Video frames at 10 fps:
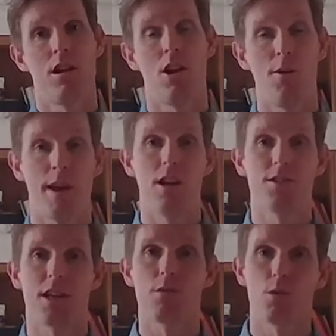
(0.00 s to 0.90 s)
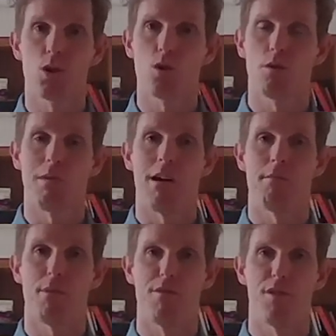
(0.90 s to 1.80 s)
Louis and Lucinda will talk
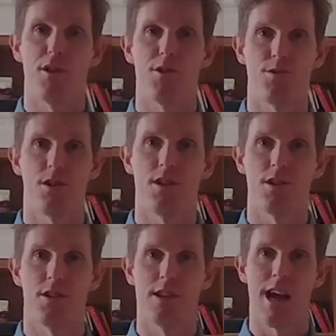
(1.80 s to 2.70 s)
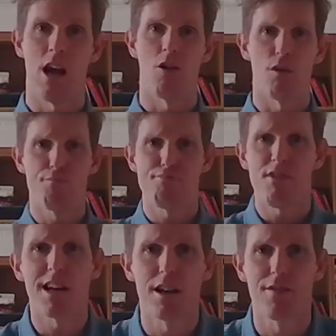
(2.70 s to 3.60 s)
about both of those trends now. The
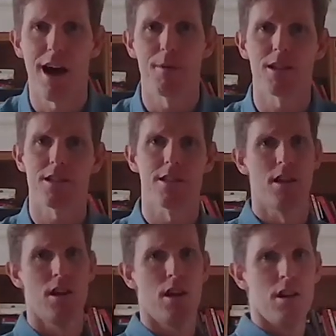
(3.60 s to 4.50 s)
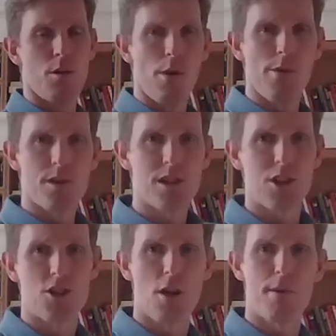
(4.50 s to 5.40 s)
breaking of habits that we were in
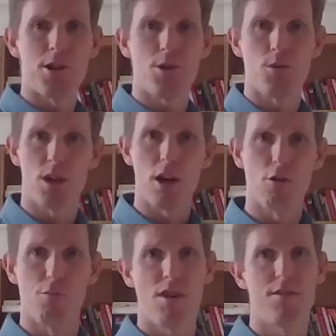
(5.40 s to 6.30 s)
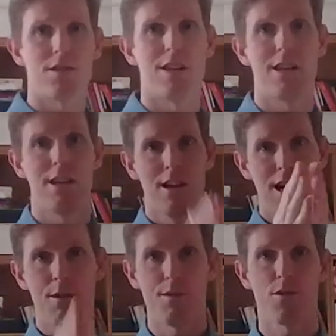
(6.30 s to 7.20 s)
such a habitual cycle previously,
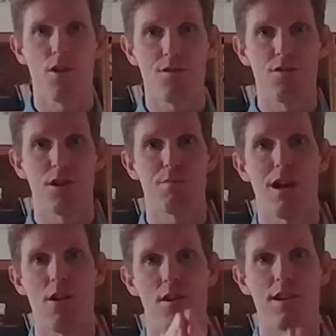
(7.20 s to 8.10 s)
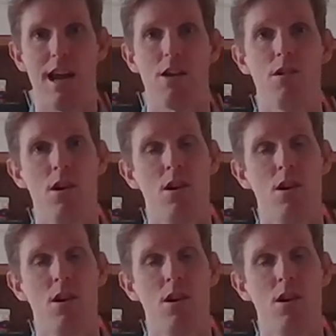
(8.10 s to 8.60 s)
and we've gone through this period now